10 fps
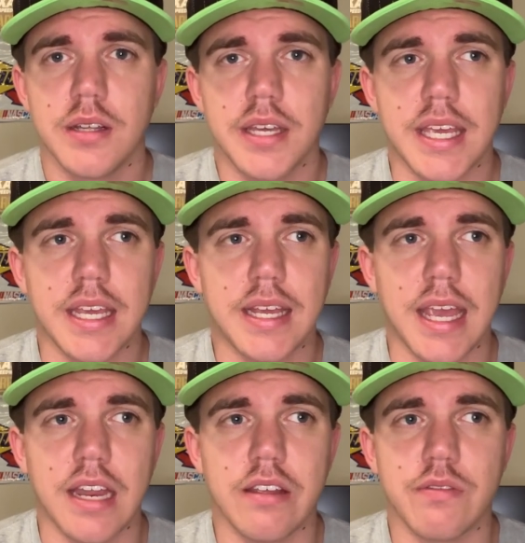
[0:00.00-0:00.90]
He
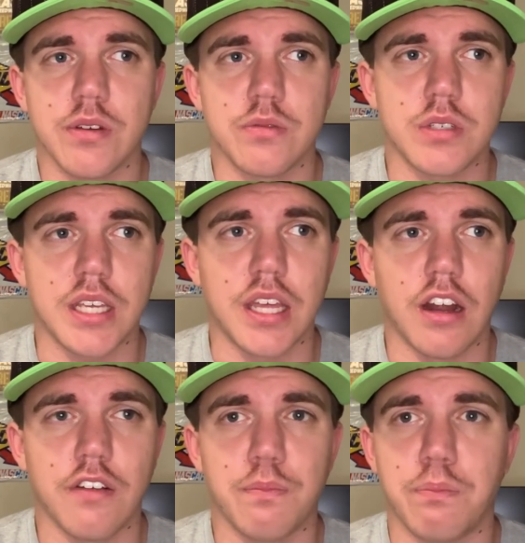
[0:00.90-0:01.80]
can't even get
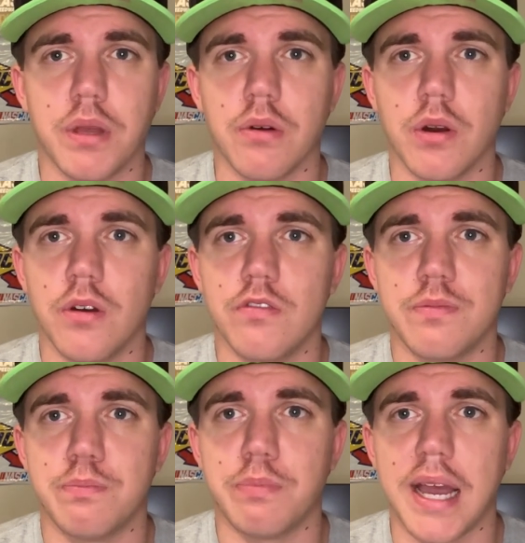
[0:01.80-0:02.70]
off pit road
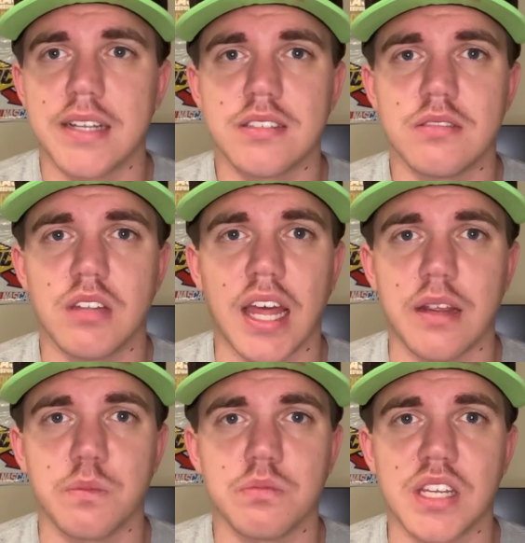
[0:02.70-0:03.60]
past
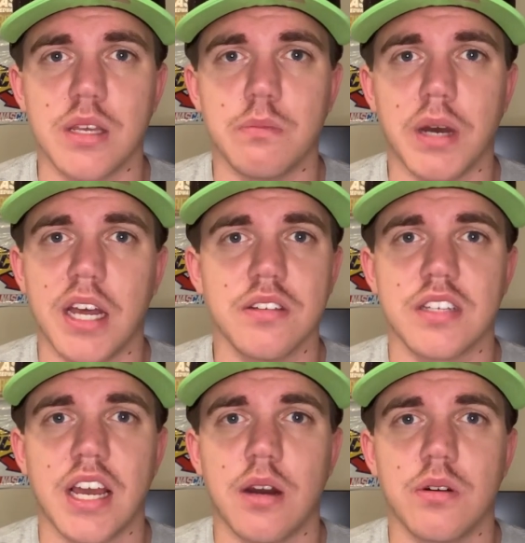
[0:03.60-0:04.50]
like 10 miles
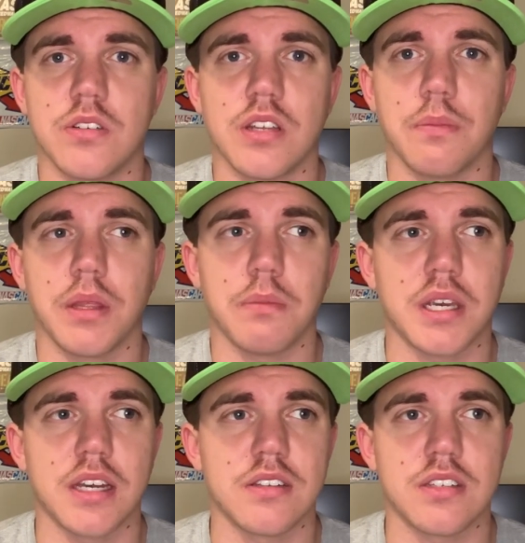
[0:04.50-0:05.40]
an hour or something
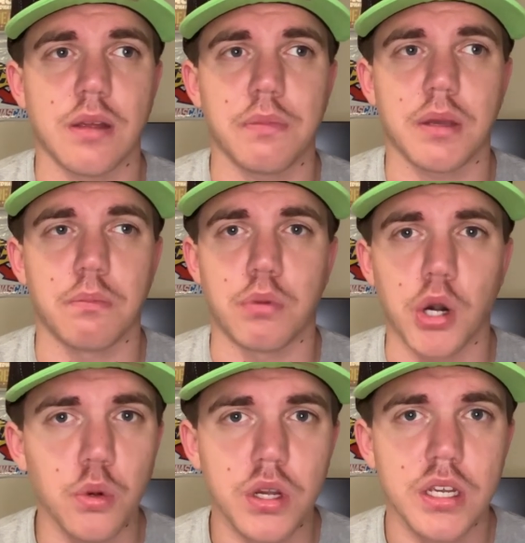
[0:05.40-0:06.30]
because something
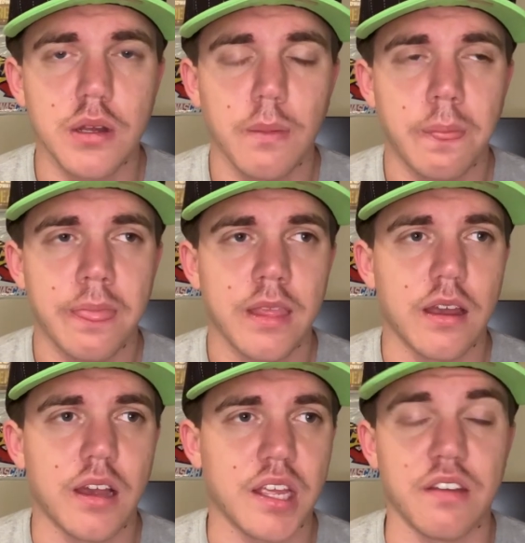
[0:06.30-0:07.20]
broke.
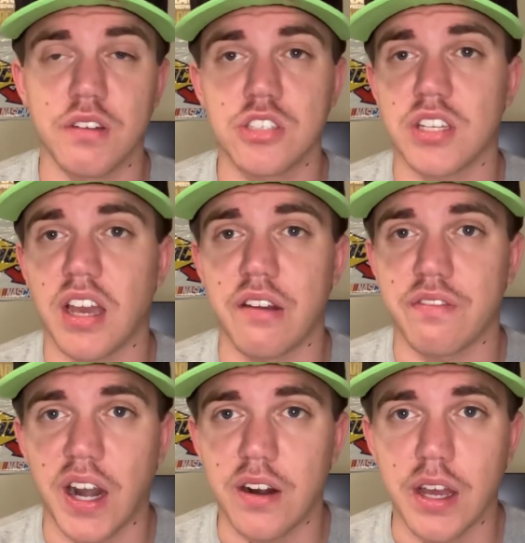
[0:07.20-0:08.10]
He eventually got it
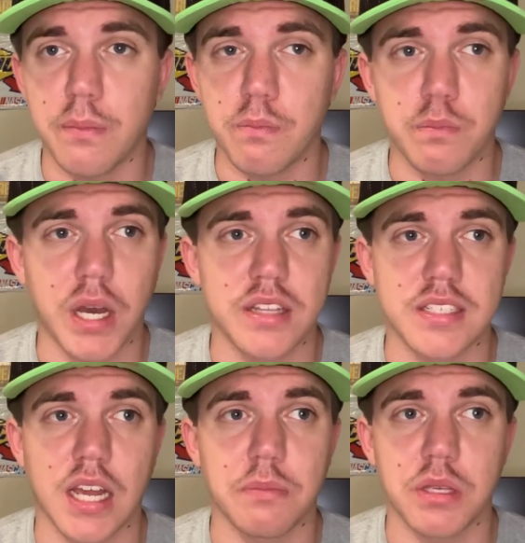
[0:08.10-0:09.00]
fired up by the
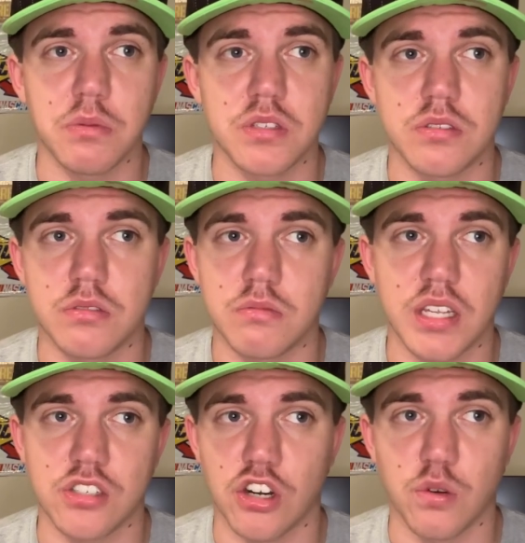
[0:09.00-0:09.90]
time he was
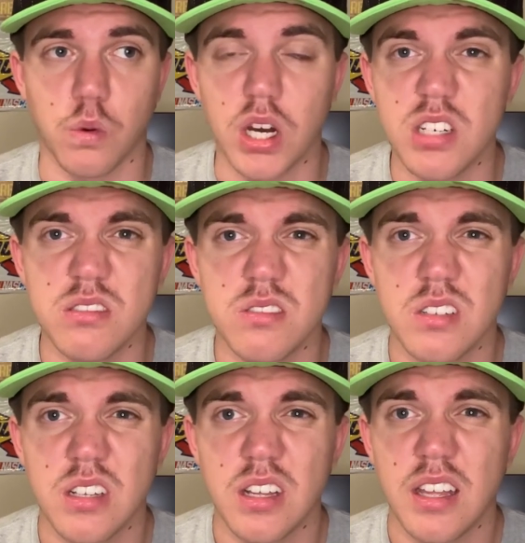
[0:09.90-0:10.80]
in turn one.
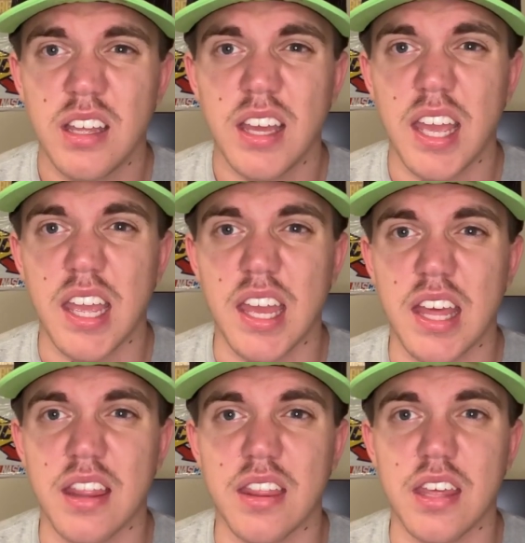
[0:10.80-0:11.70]

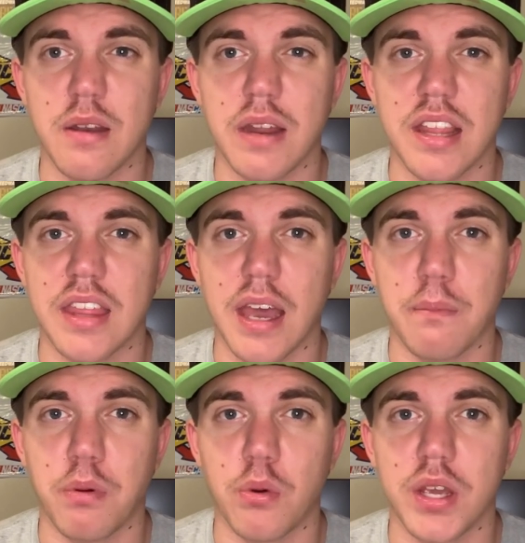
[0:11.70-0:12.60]
And then at
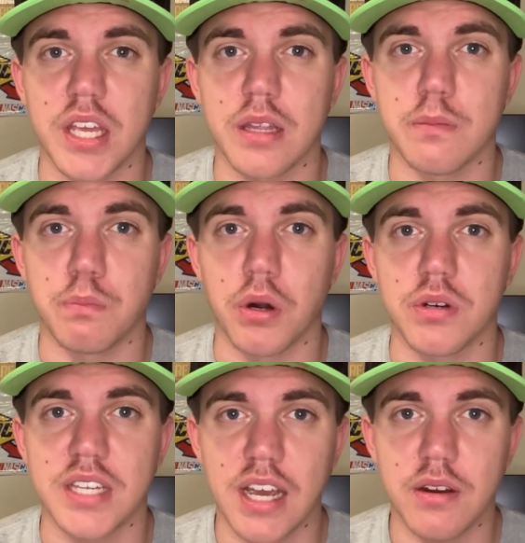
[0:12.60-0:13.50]
that point, it
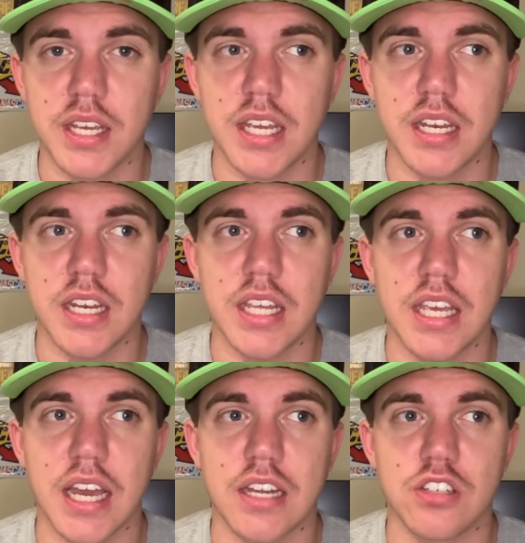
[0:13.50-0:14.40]
broke down again, and
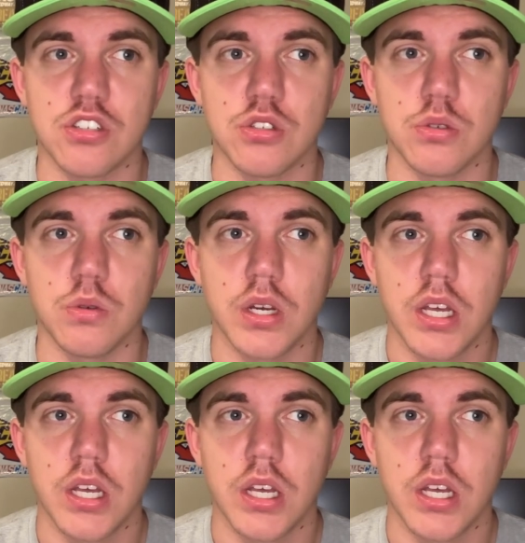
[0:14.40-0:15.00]
he had to